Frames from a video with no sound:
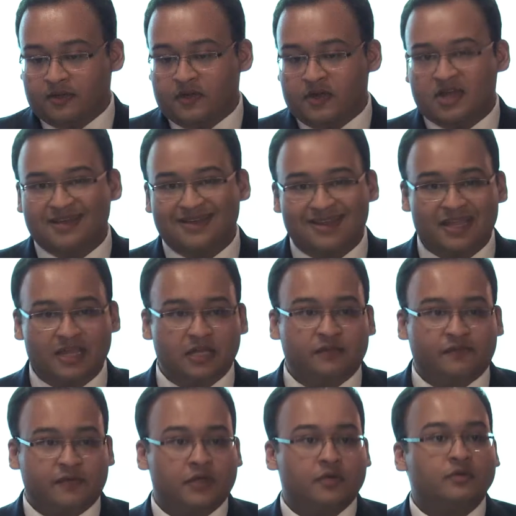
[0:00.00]
the need
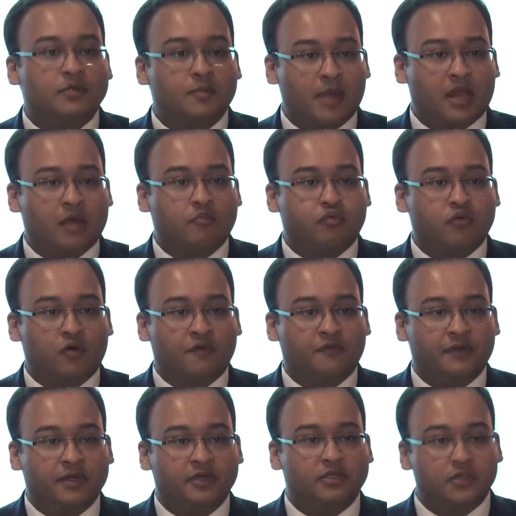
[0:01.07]
for you to make a
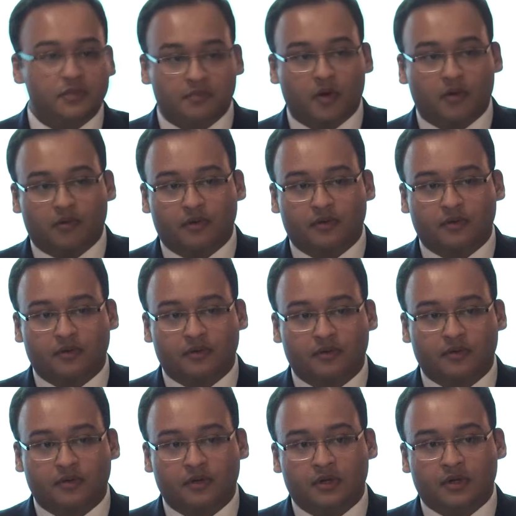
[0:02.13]
profit tomorrow.
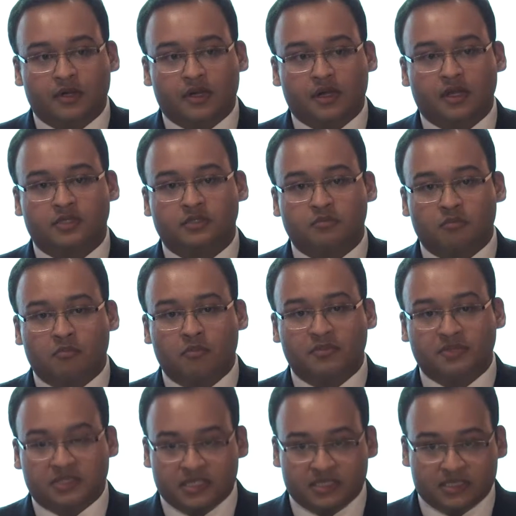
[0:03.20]
It's
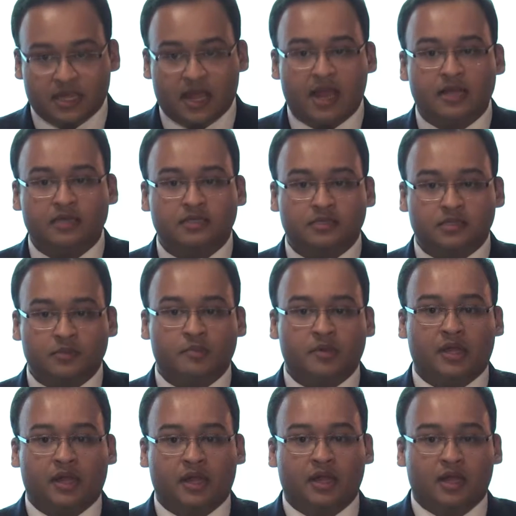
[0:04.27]
designed to
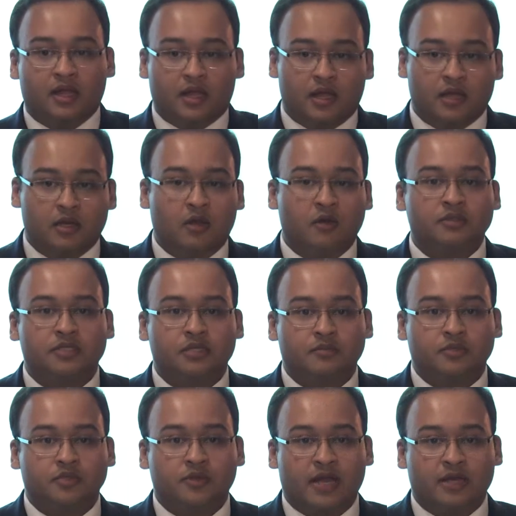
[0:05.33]
be a
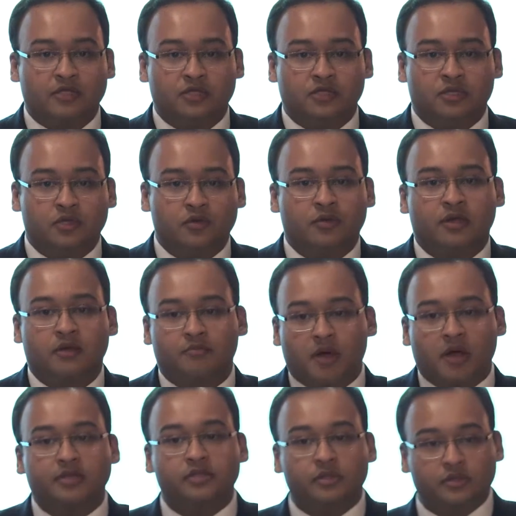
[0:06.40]
long-term strategy that you can
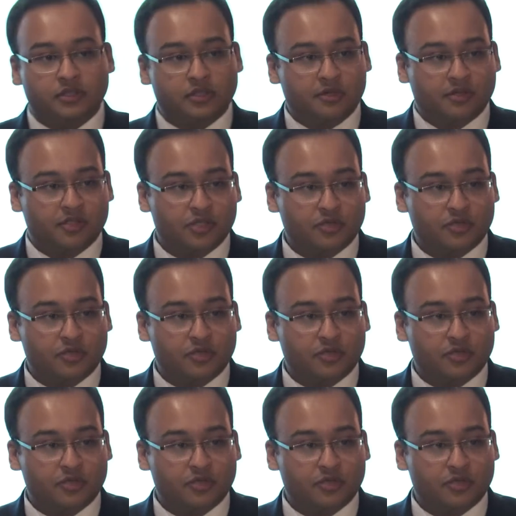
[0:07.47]
pass on to your